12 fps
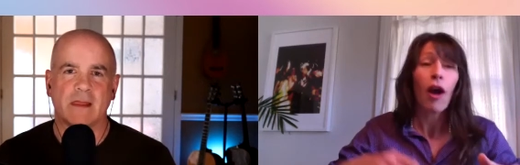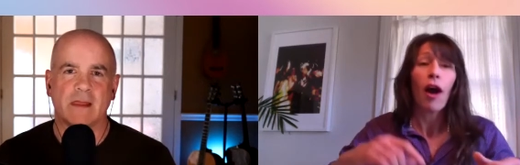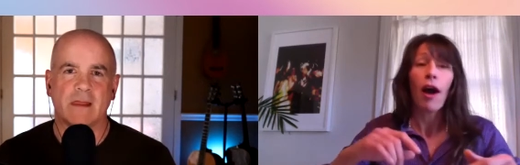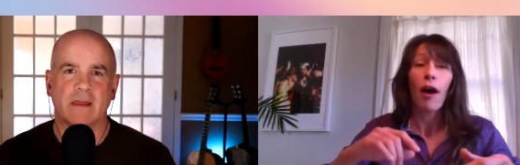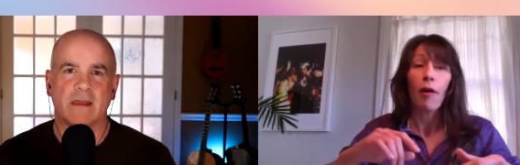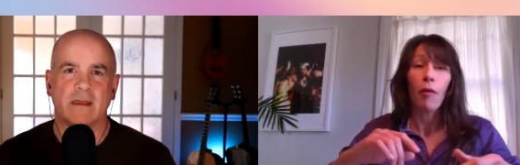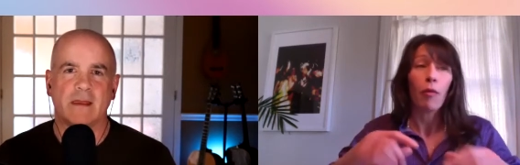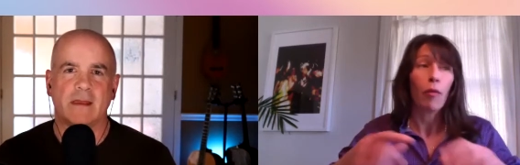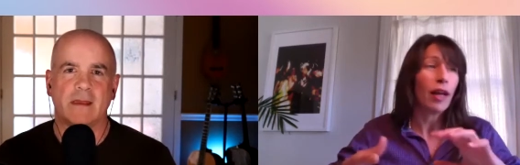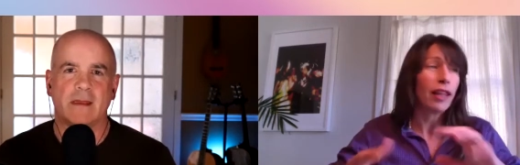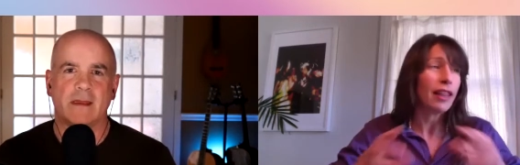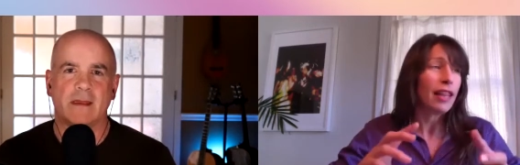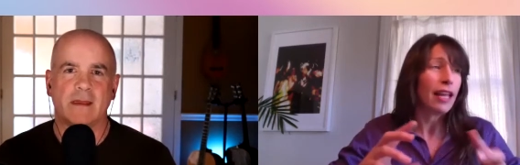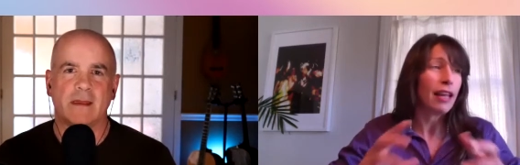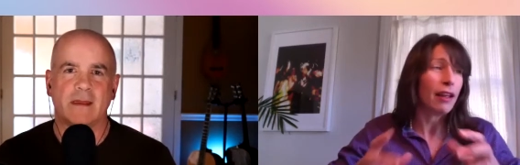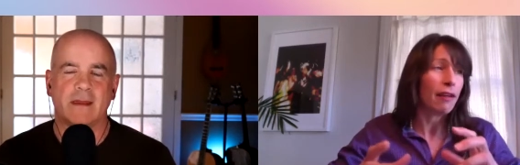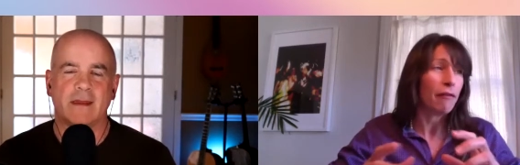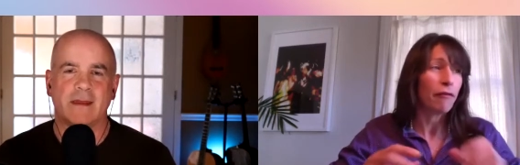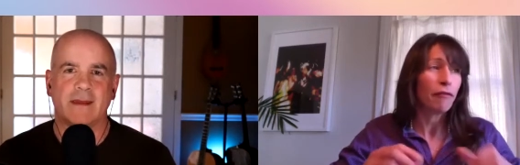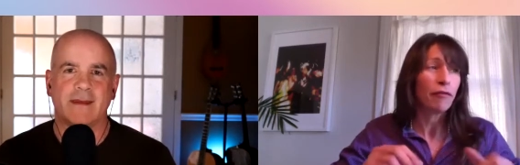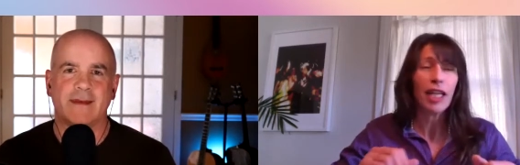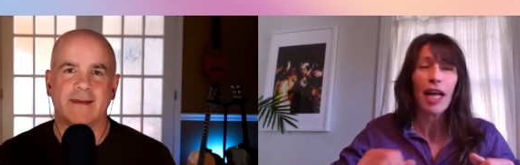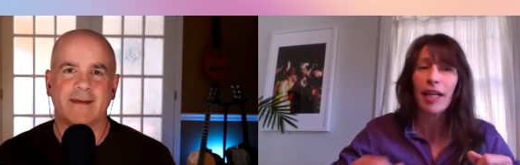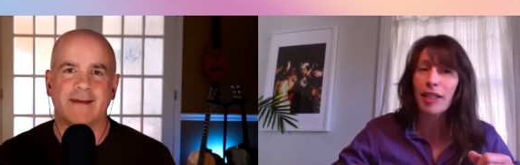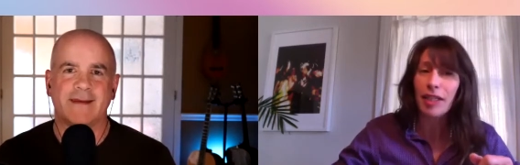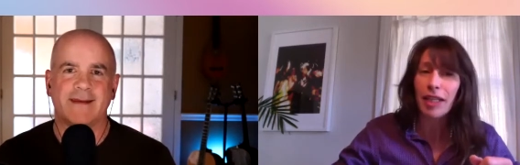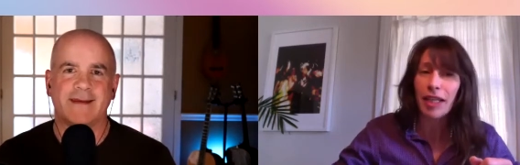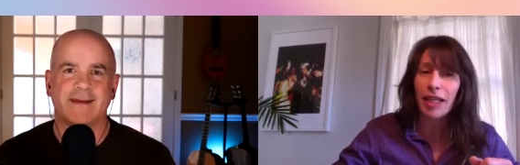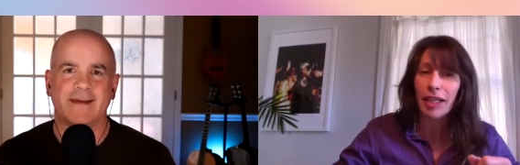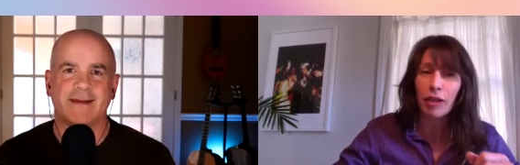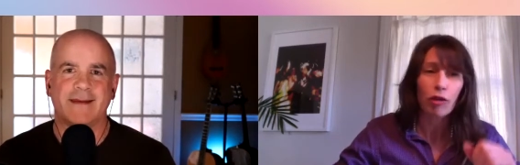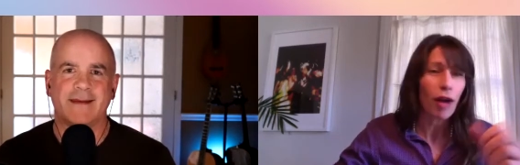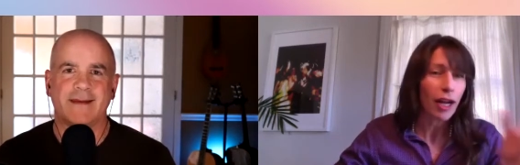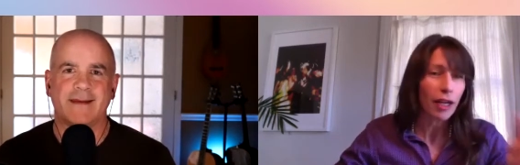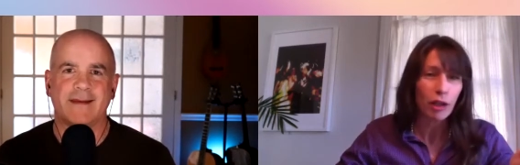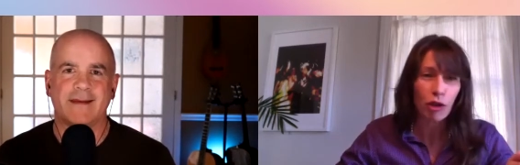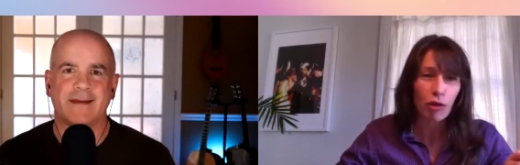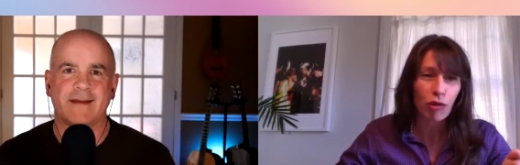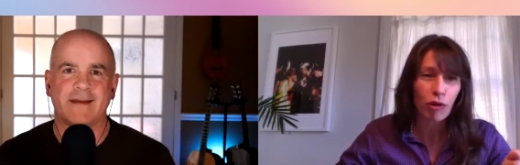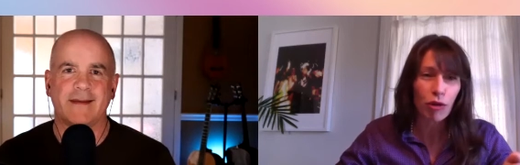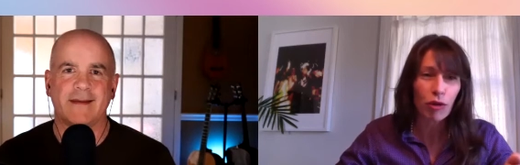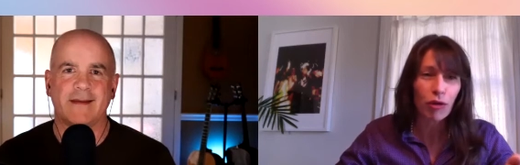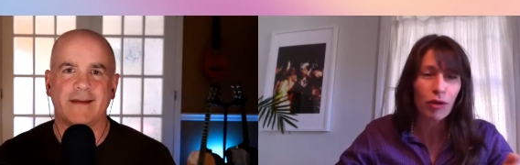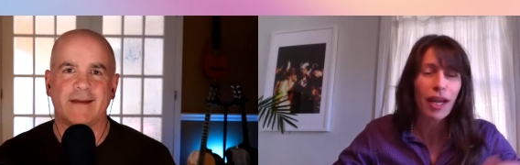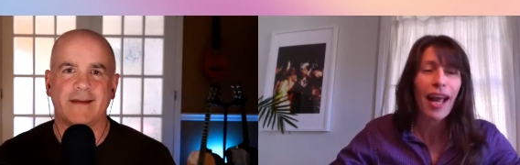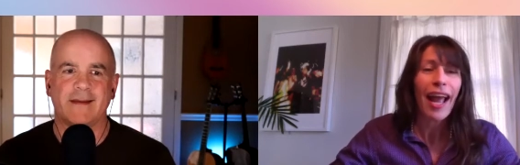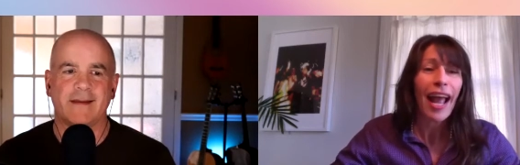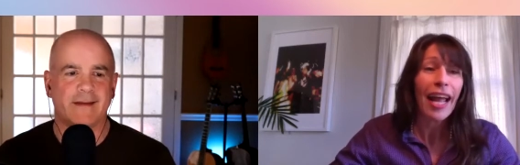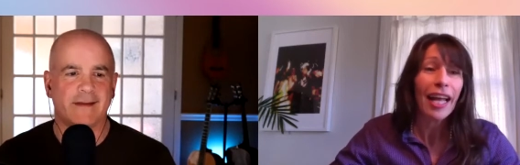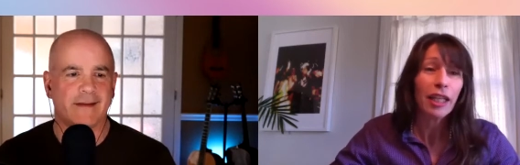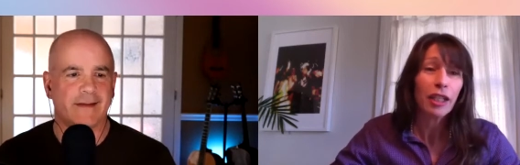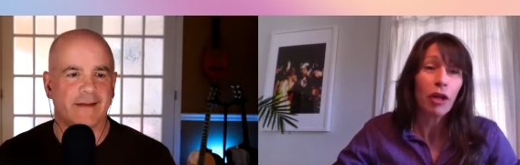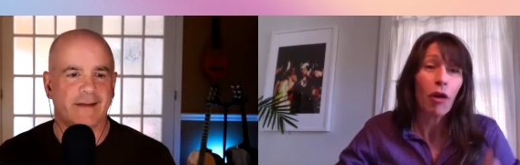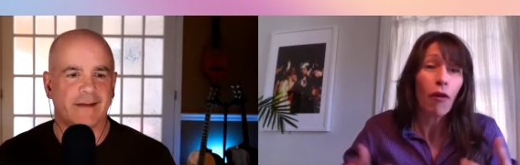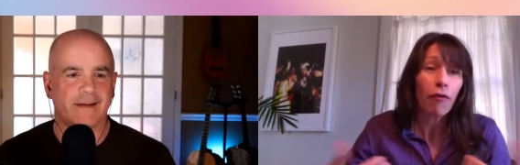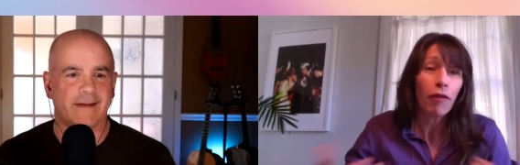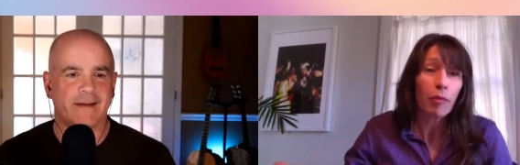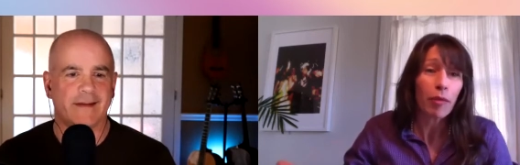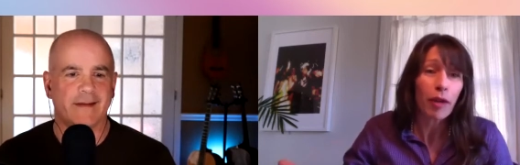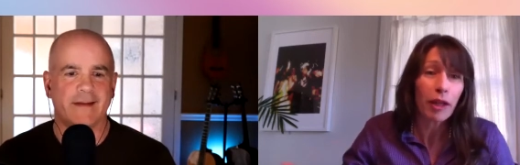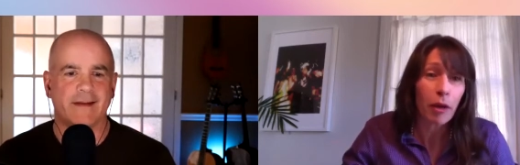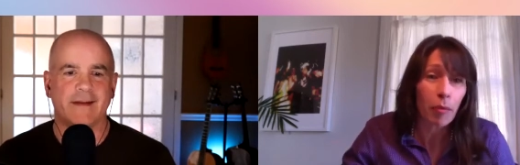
Speaker 1: uh, what they've tested, tried and true, and to hopefully bring their